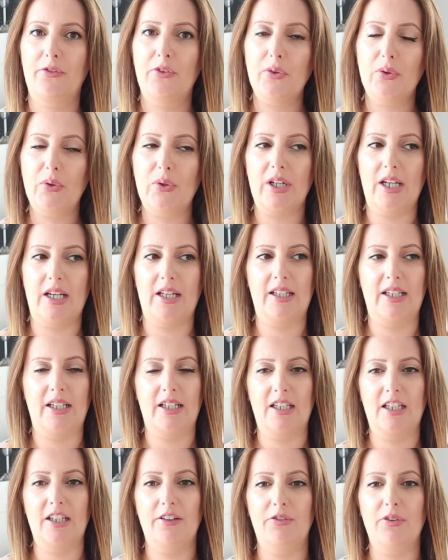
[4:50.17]
food and
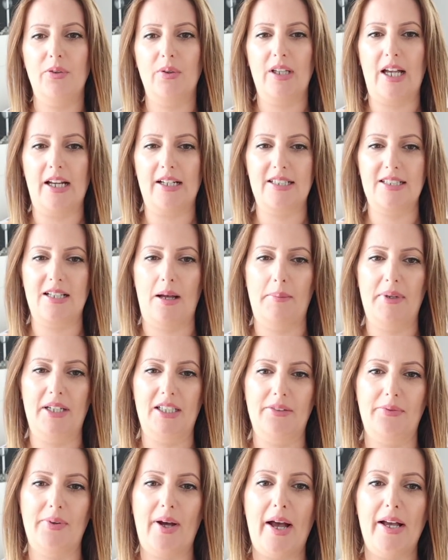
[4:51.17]
then give you like some
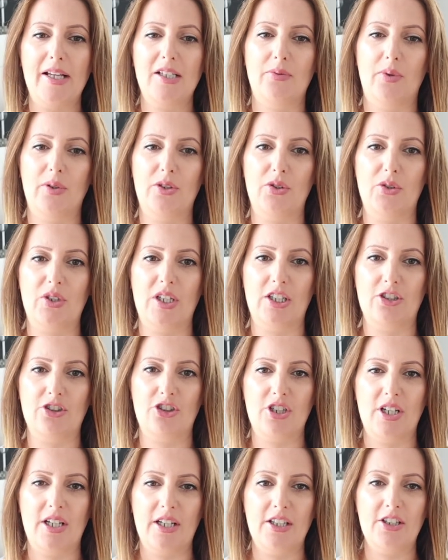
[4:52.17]
advice what you can
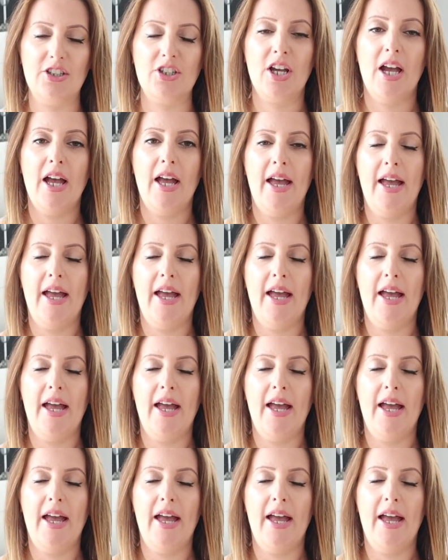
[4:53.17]
change.